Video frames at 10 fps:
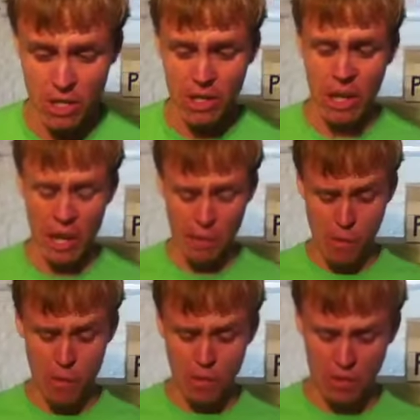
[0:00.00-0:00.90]
in
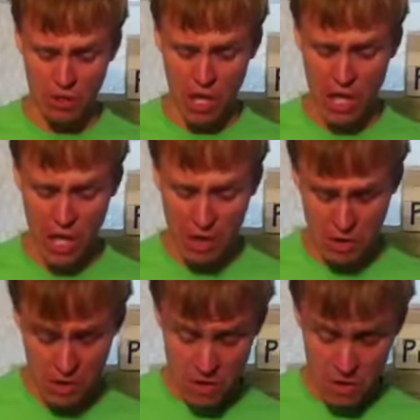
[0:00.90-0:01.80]
Hebrews 10,